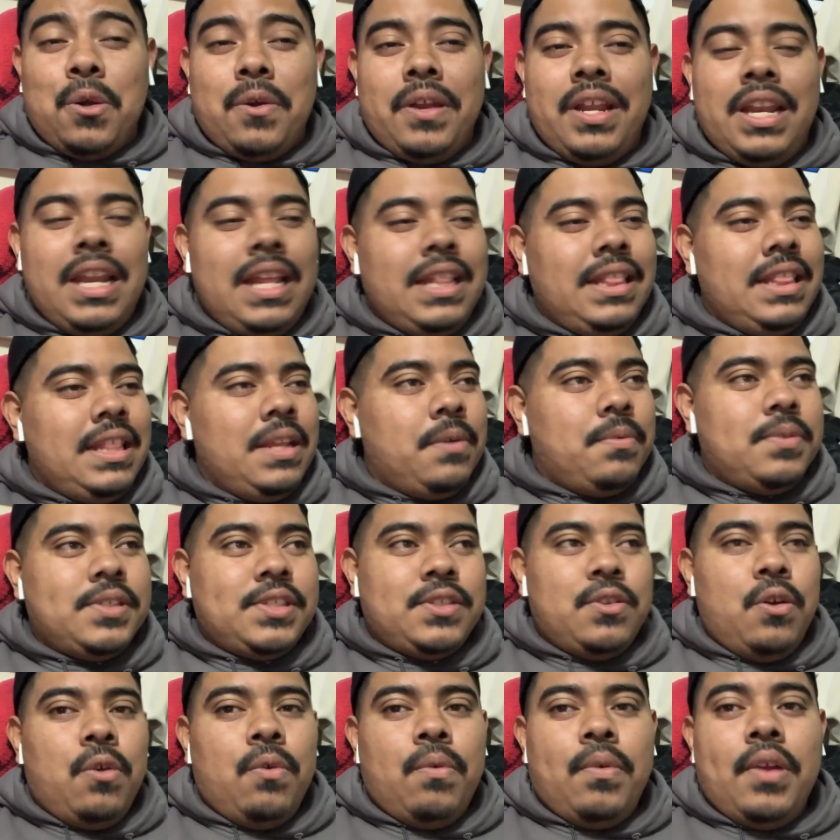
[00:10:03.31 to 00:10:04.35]
in, and there was
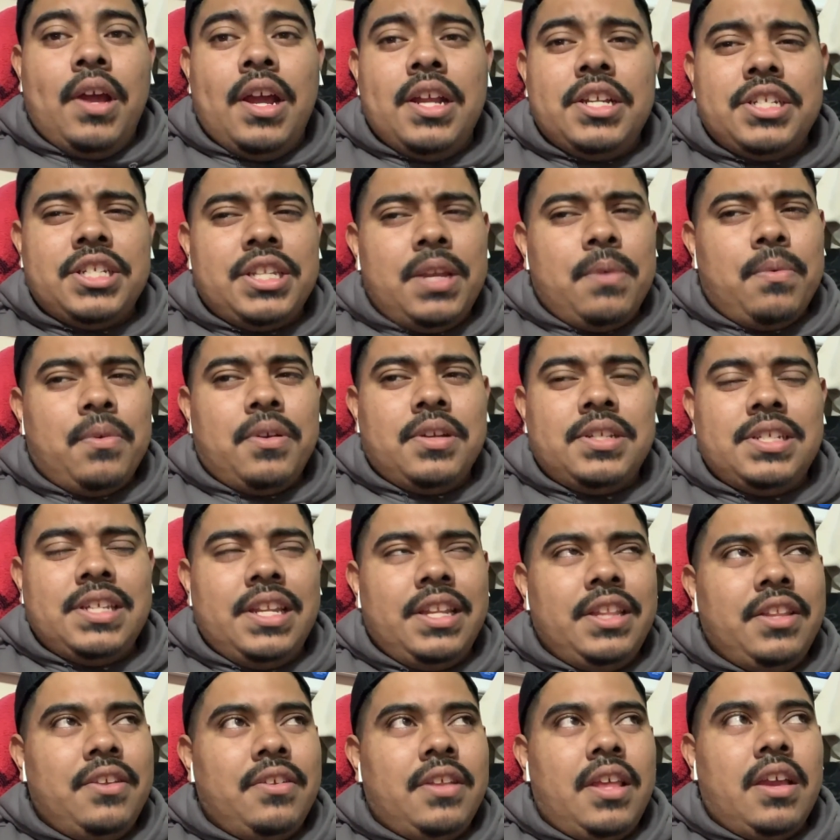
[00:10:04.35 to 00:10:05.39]
no rush. They weren't
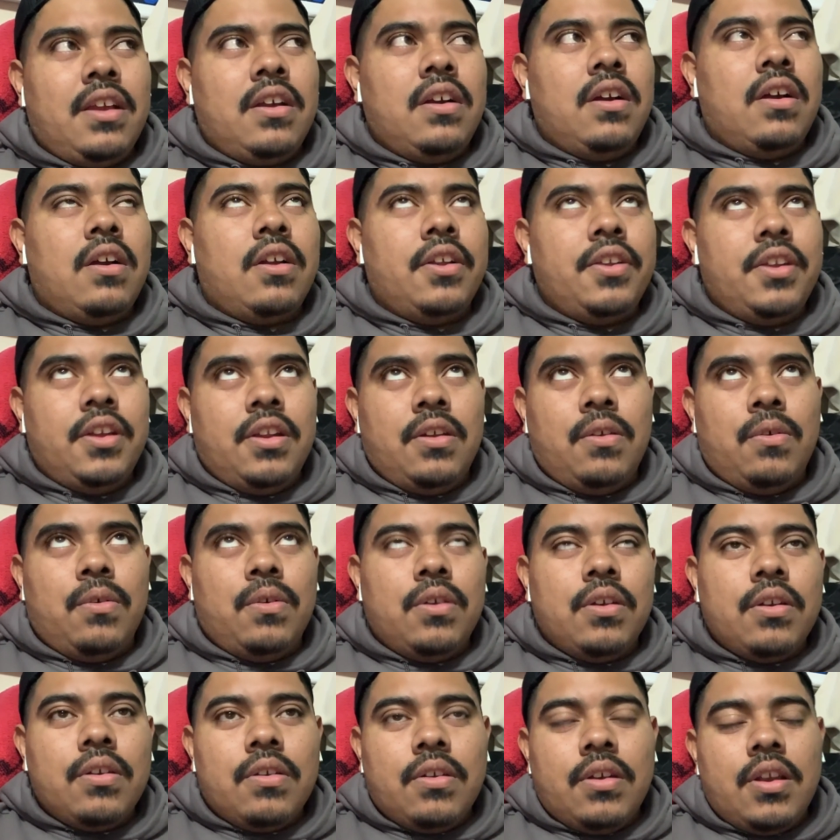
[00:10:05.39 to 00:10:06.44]
sitting there like, oh, are you going to
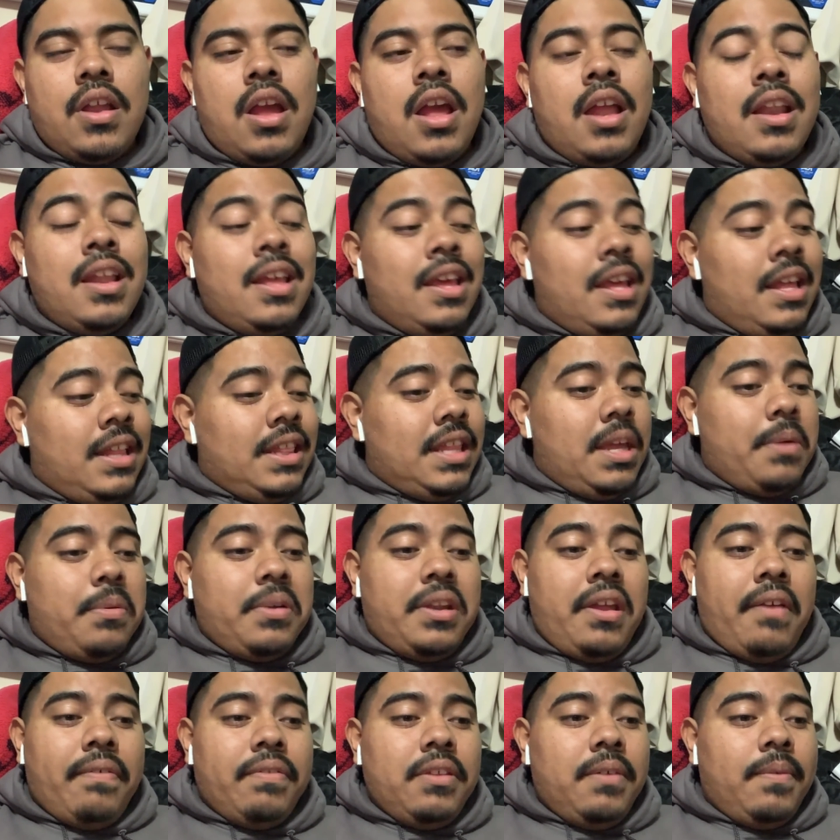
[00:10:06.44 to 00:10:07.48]
order or not? They were
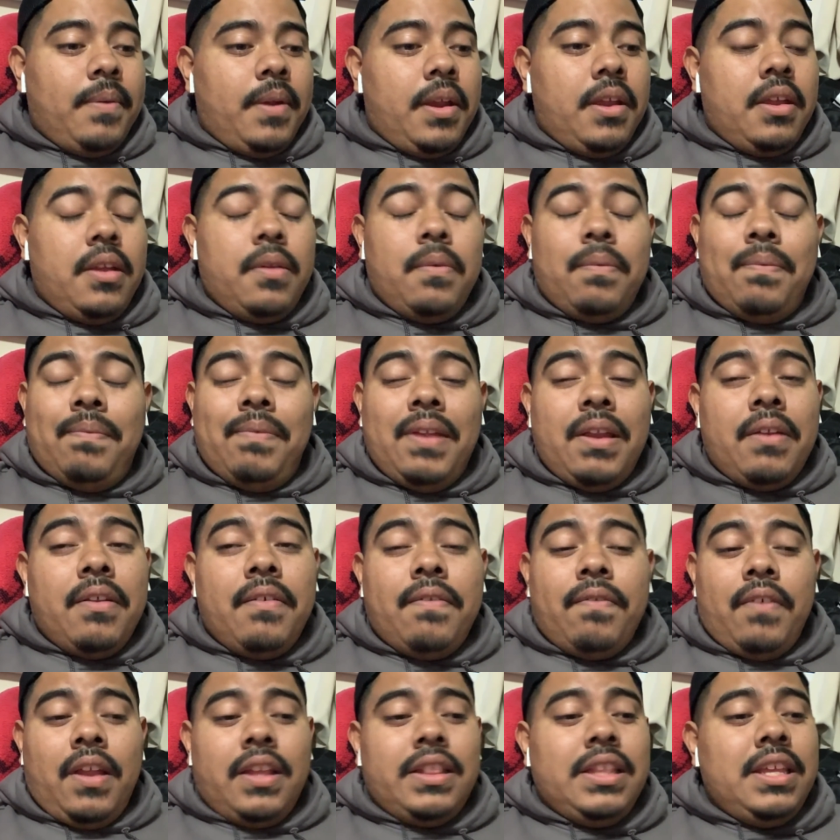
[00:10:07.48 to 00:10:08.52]
definitely very, very
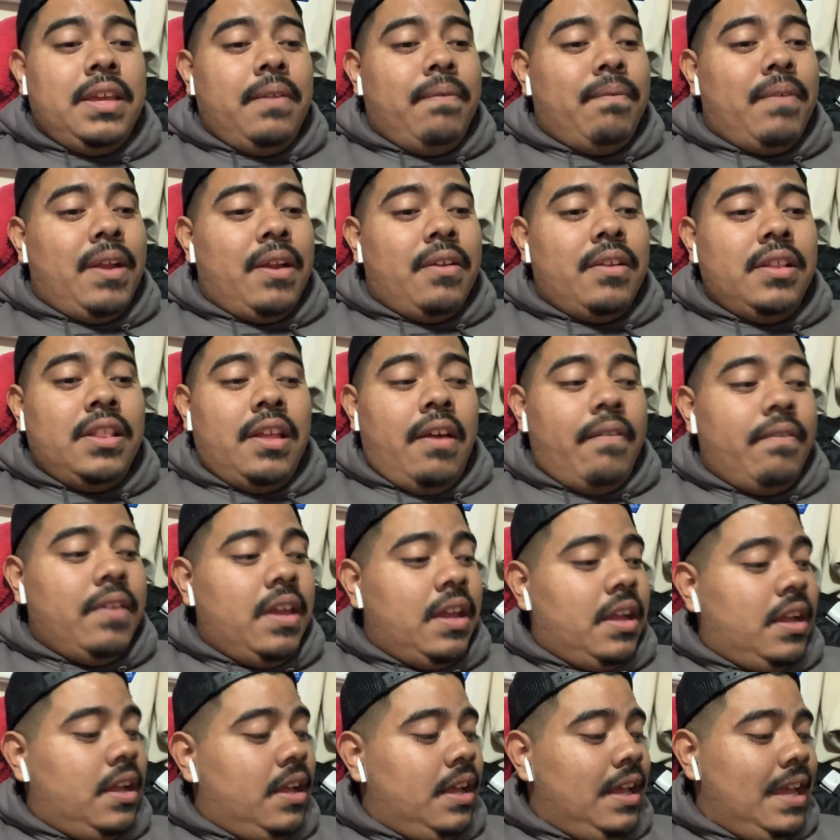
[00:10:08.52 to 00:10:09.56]
friendly, very
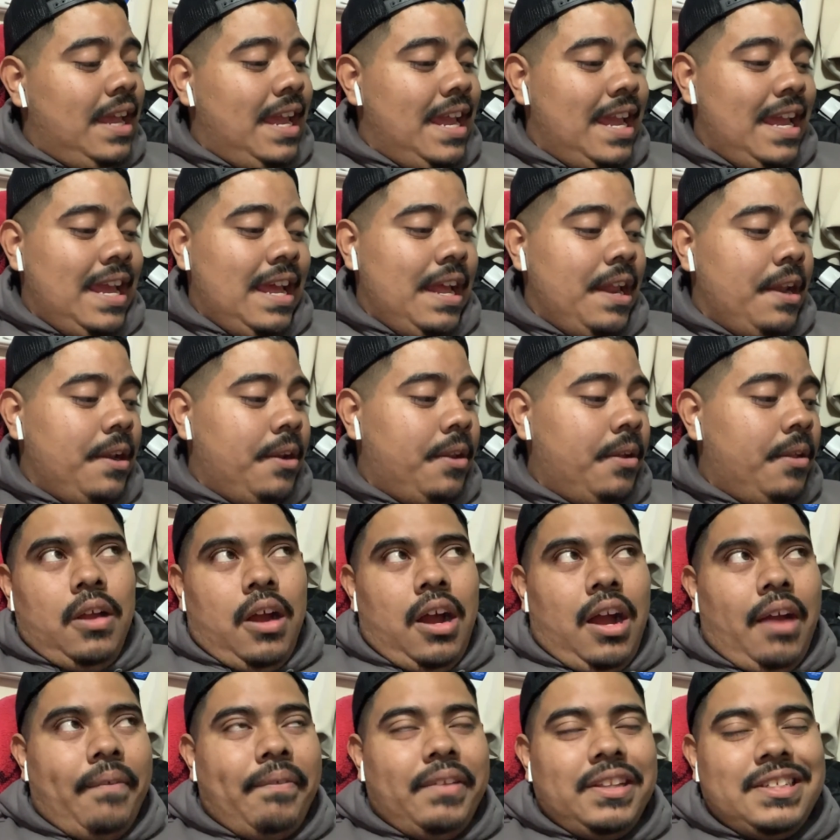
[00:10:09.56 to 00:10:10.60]
loving. And
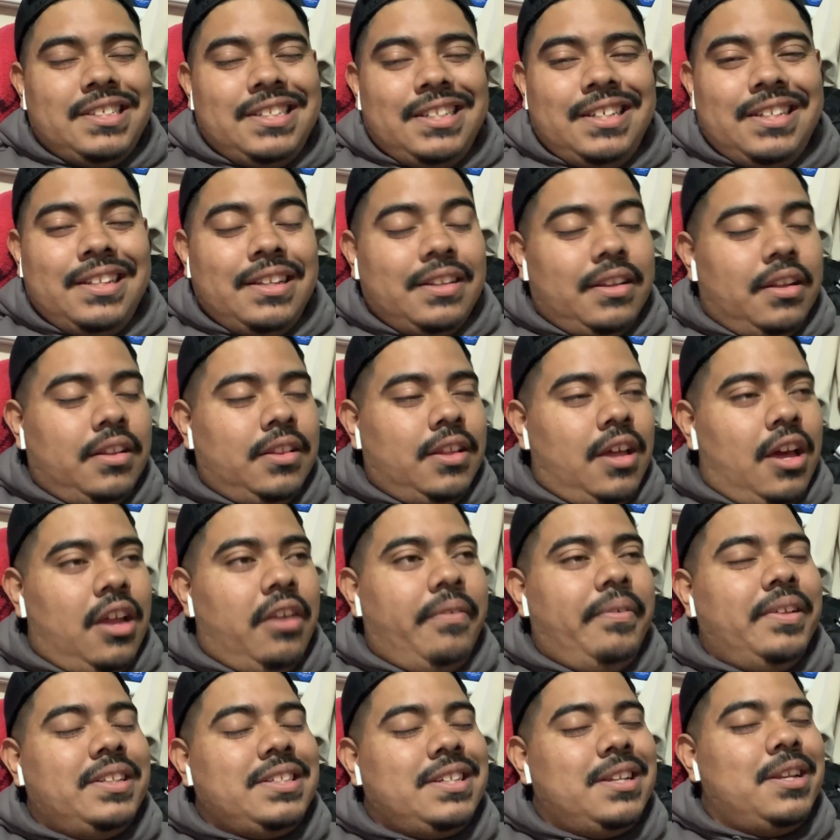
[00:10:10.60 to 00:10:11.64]
obviously, a lot of
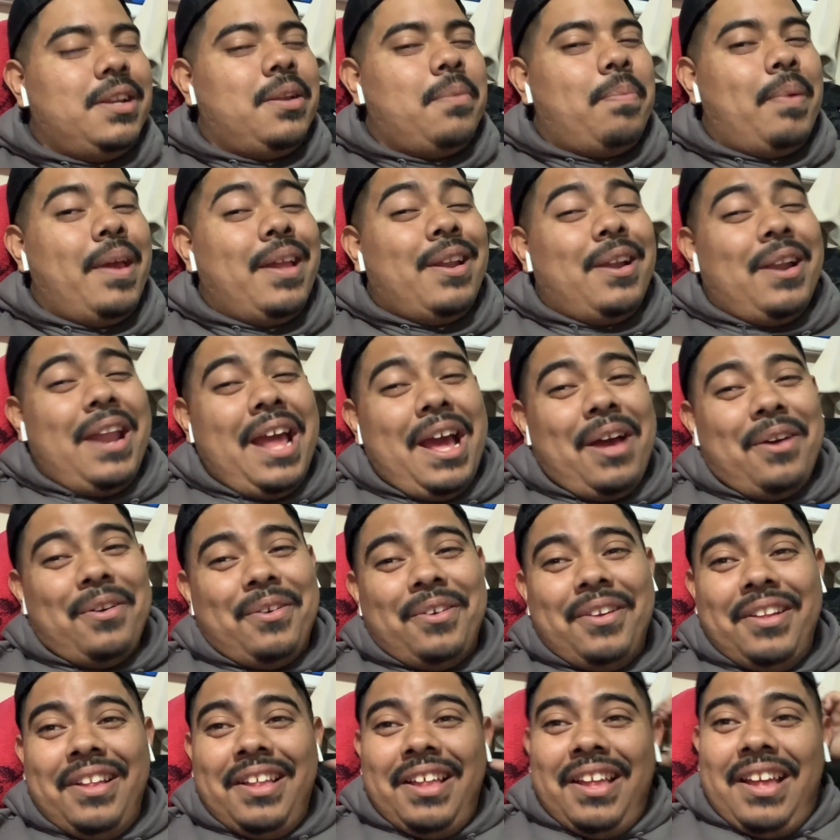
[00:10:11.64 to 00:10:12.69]
it's going to depend on
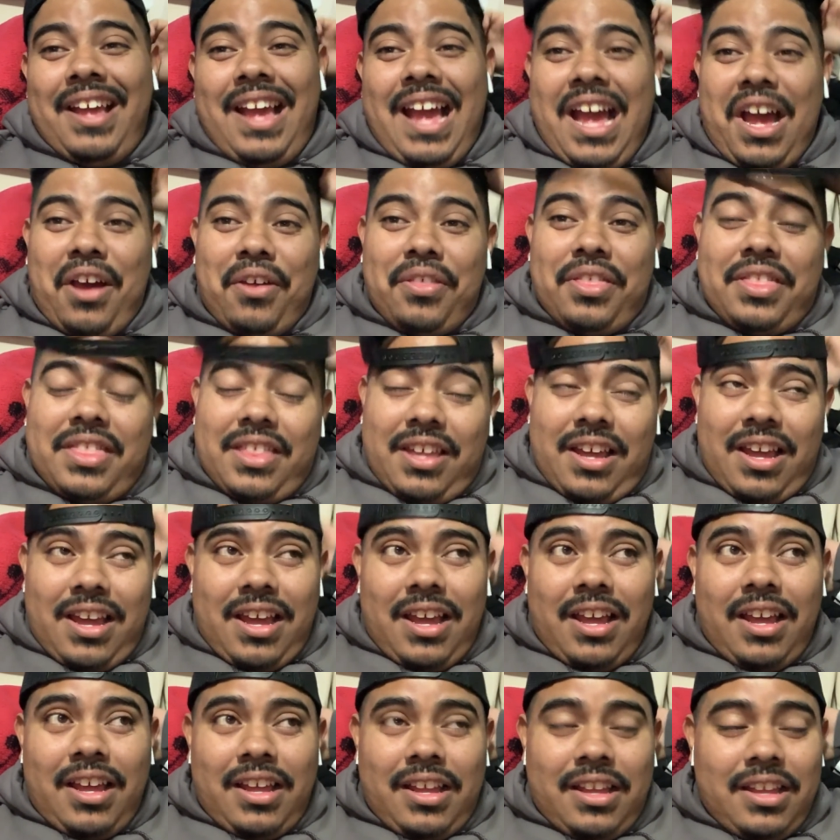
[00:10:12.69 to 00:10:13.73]
how
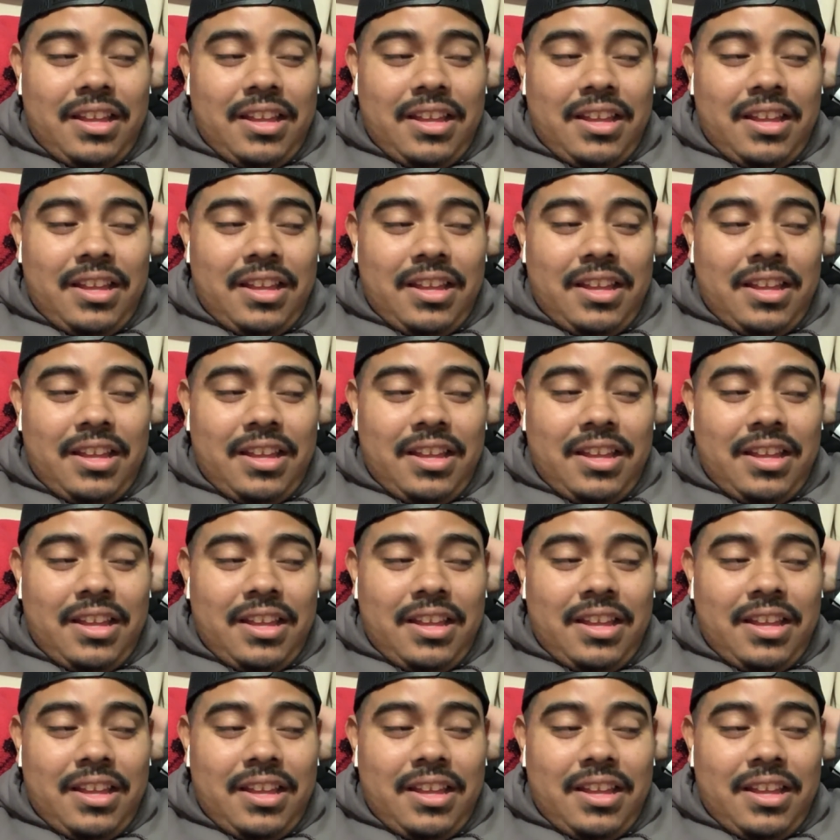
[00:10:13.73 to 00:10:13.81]
the